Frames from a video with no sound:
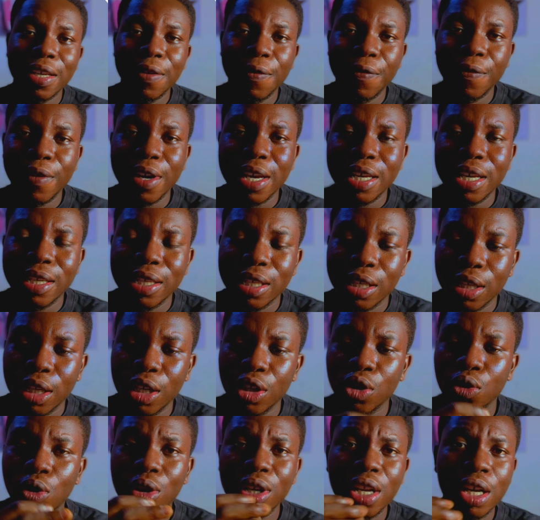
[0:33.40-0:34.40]
thing first,
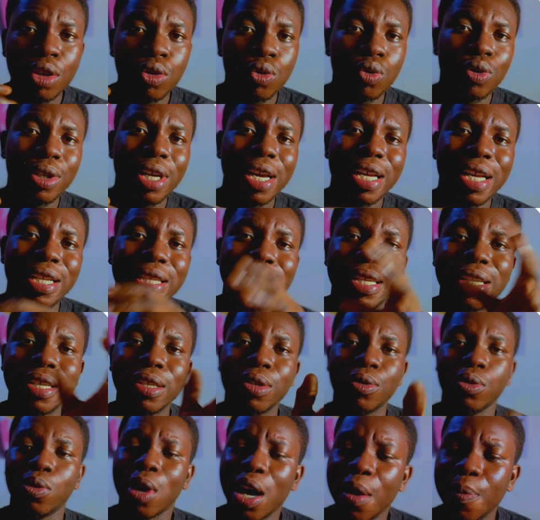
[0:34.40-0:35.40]
in order to get
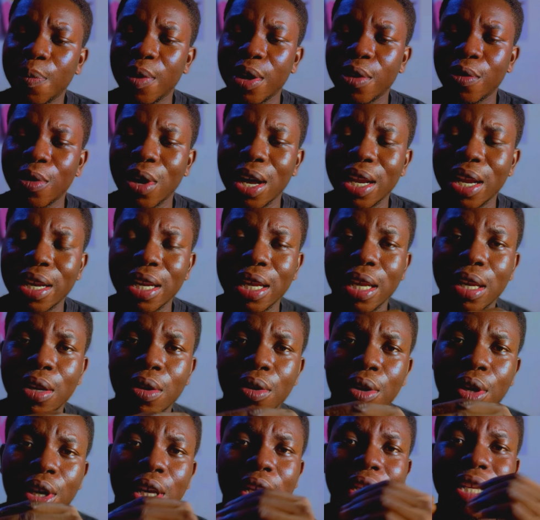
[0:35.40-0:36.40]
this up and running,
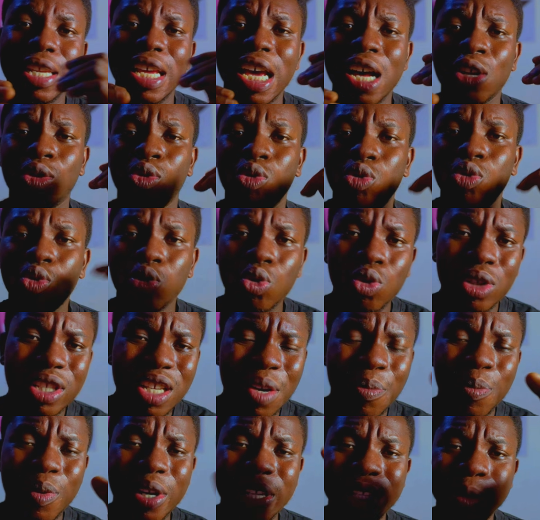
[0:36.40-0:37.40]
there are two
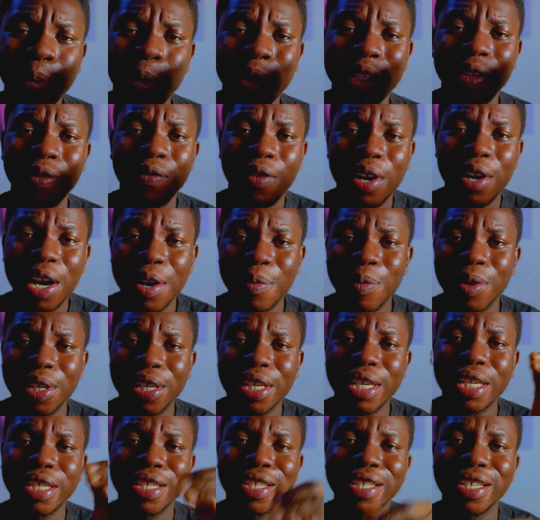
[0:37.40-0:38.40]
separate Spotify
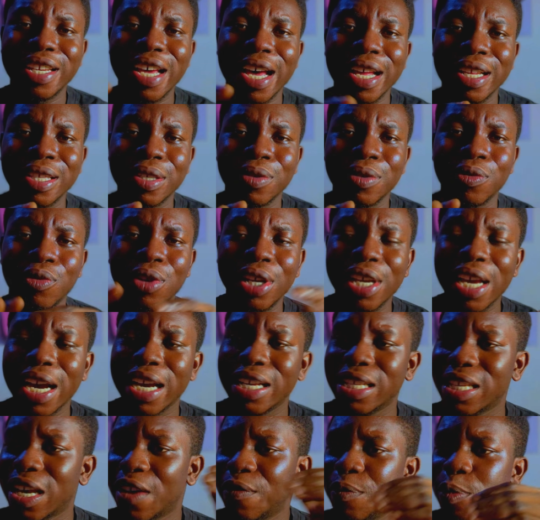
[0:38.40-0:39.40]
applications that we
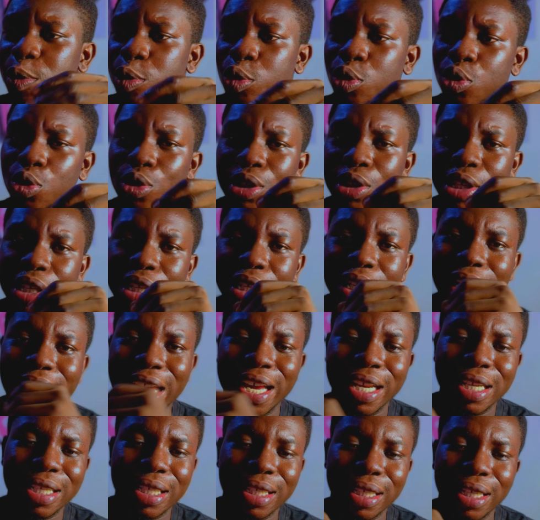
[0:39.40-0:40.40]
guys have been using,
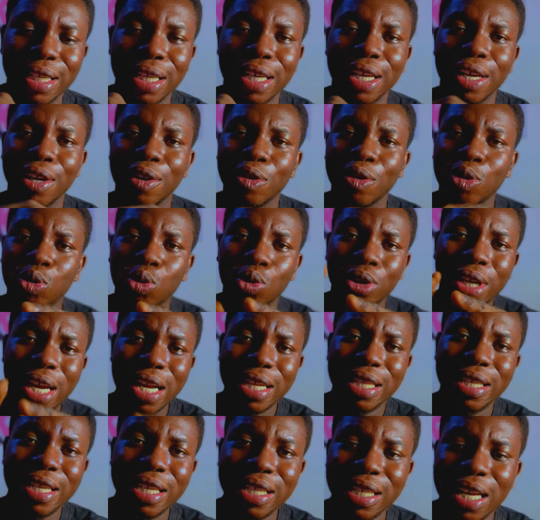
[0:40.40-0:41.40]
and to
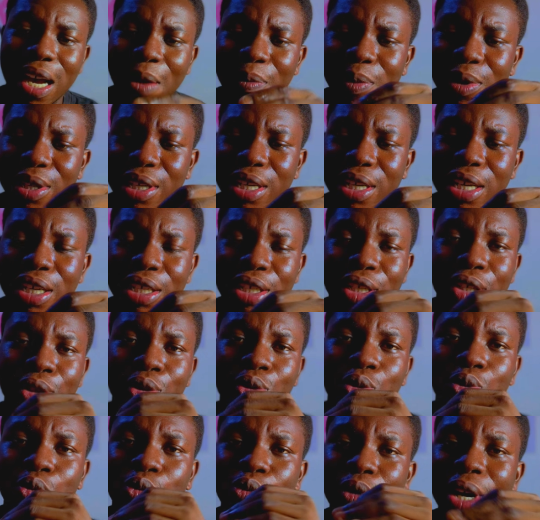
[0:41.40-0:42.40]
get this application
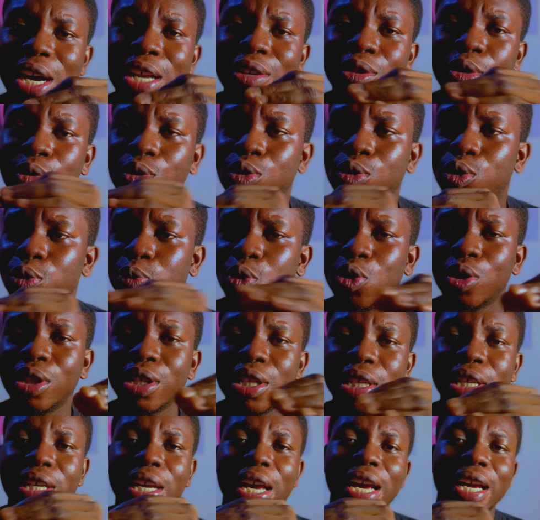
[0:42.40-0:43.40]
to run
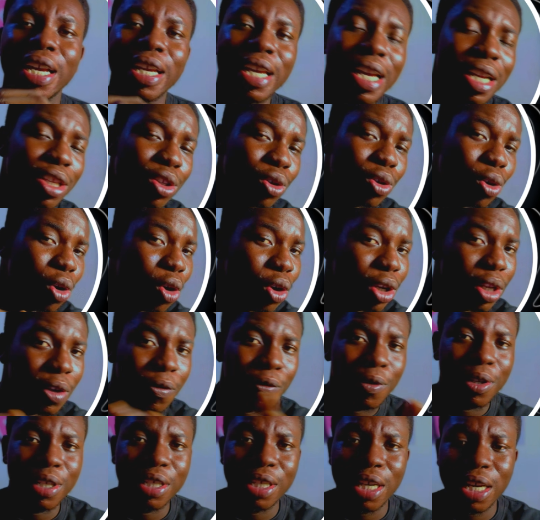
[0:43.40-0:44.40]
smoothly and get all the
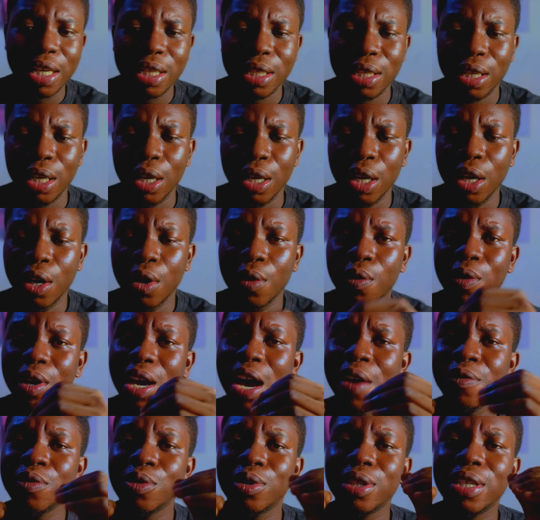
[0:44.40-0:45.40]
features, we
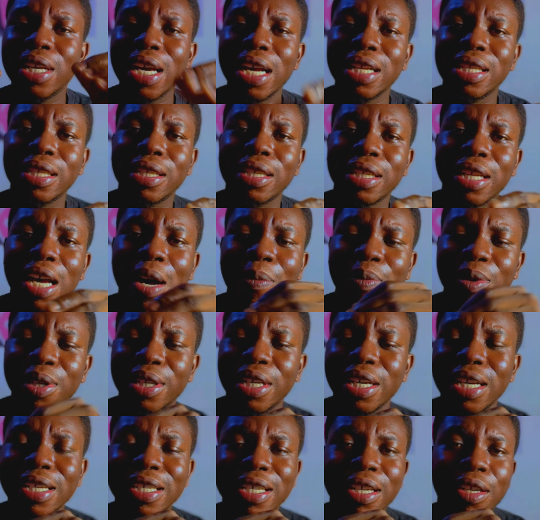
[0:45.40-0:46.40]
have to get the
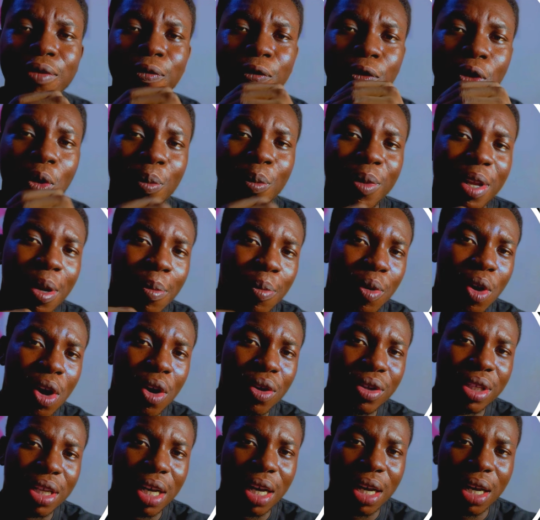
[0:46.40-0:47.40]
application from the
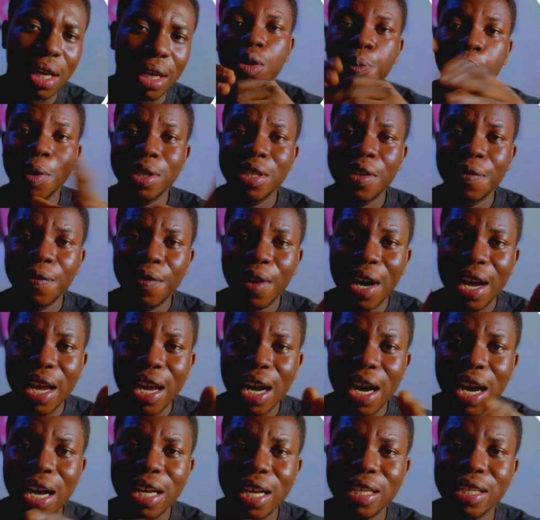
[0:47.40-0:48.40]
browser. Spotify
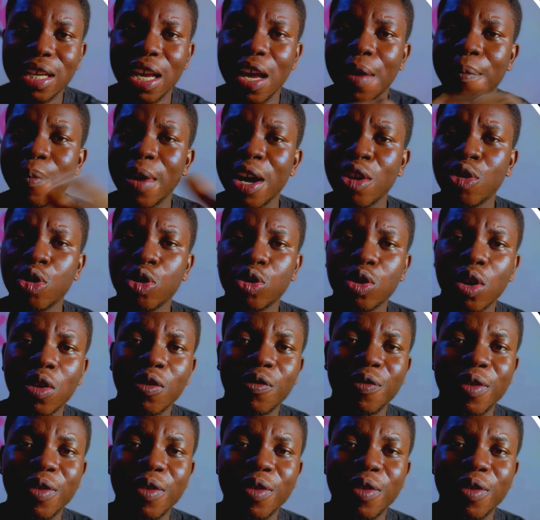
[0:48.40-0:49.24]
has a Microsoft